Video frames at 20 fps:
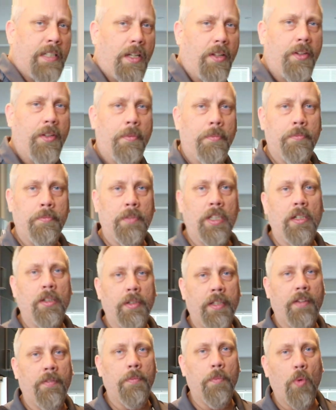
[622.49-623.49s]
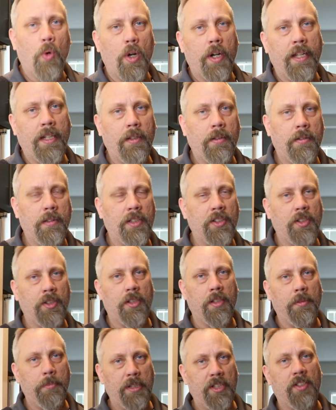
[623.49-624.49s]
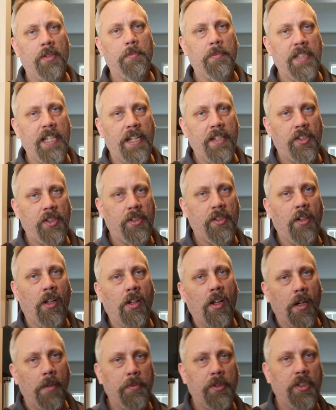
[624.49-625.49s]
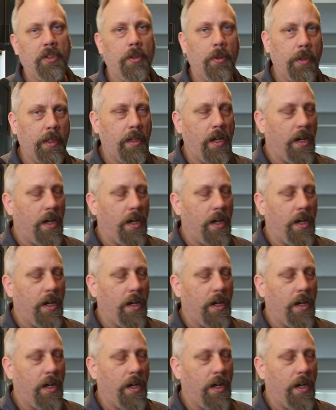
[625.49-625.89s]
tell them, you know, give them warning. There's going to be some test alarms going